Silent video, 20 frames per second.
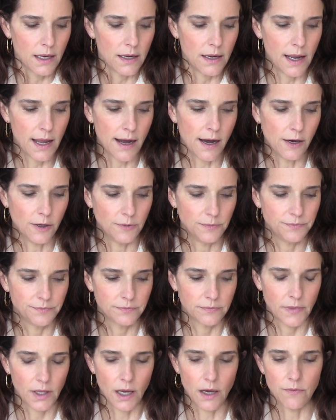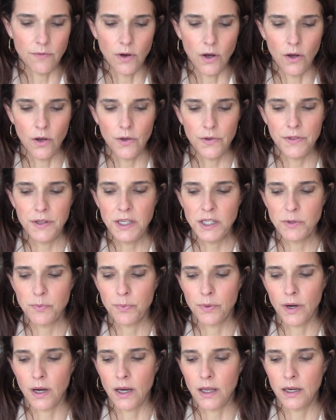Now, of all these
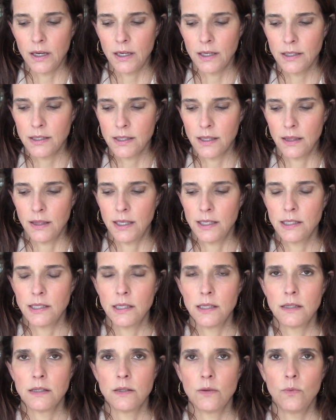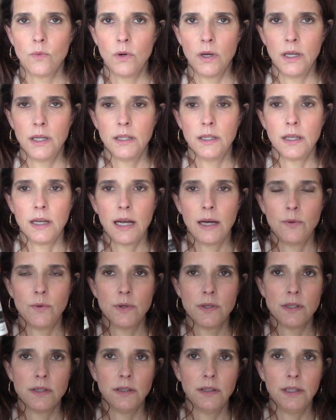products, this is the one that I
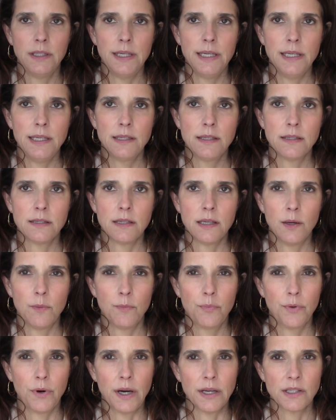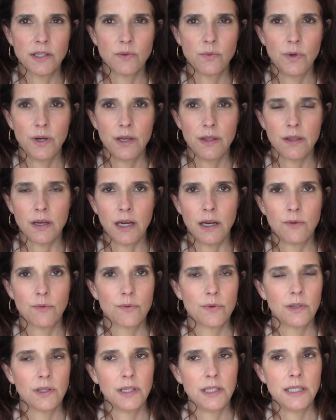was least impressed with. I
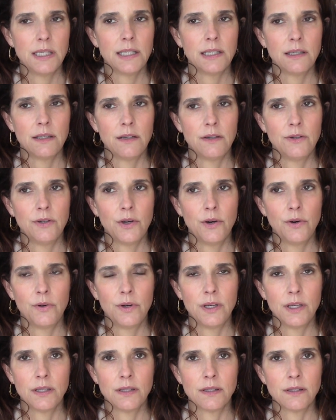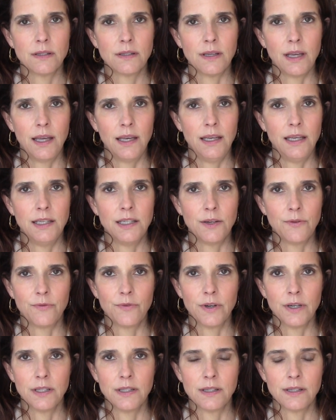really didn't notice any
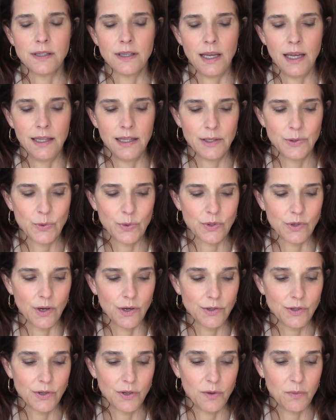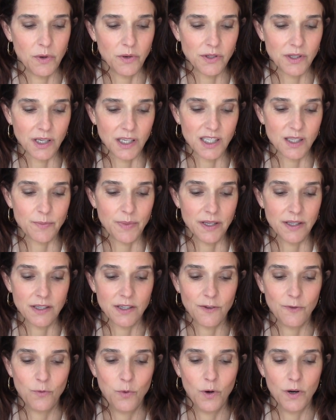difference. And this was also the most
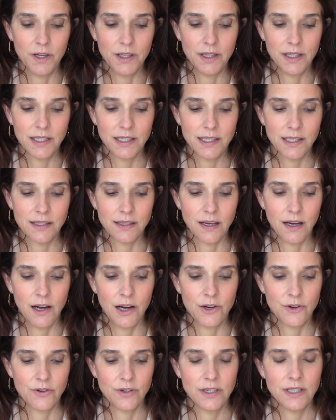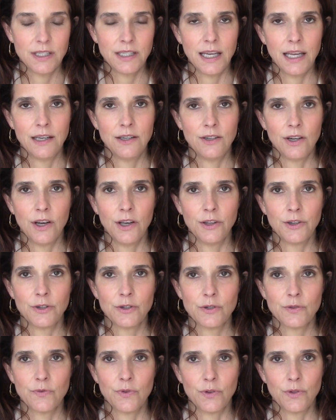expensive one. This is one hundred ten
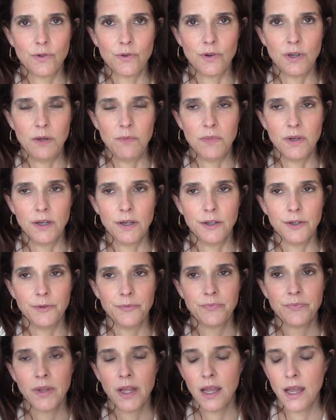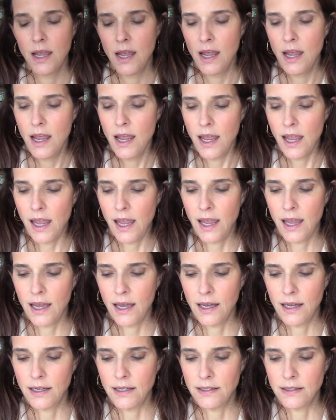dollars for thirty mil.
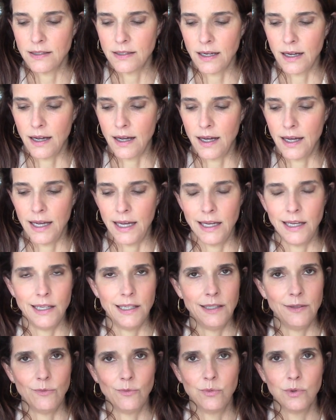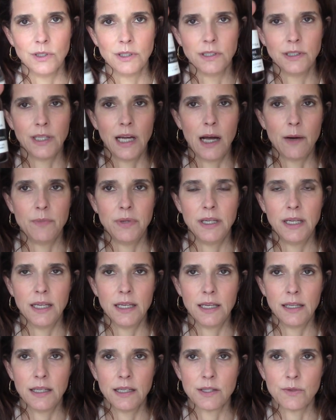And I will not be
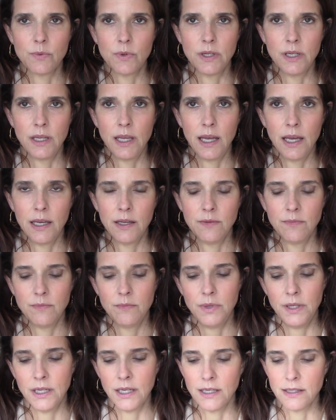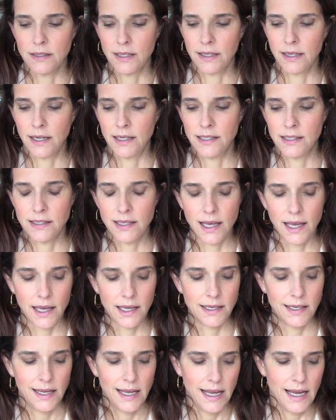getting this one again because, like I
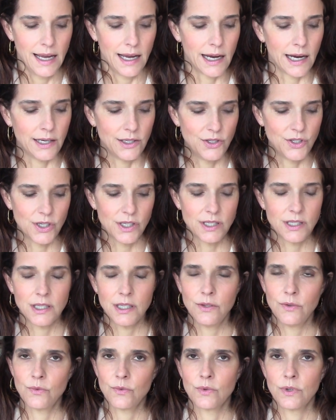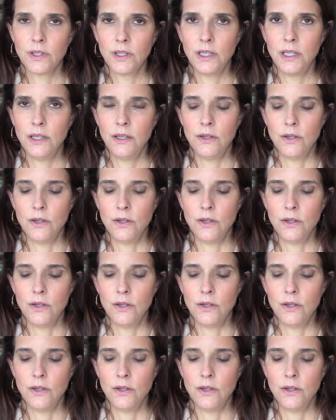said, I just didn't really